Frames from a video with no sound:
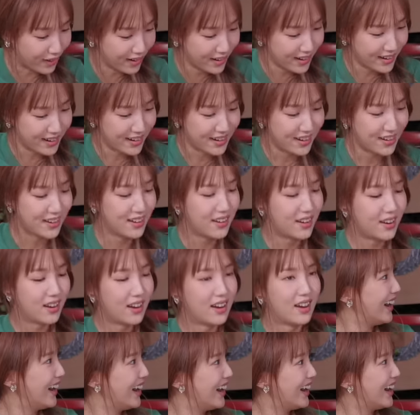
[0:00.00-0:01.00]

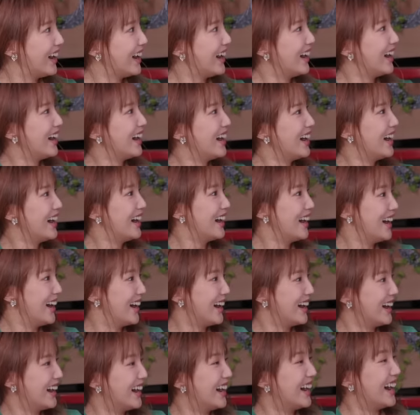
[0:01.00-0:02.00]

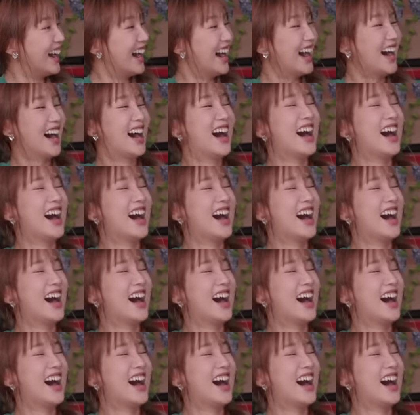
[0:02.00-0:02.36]
(silent)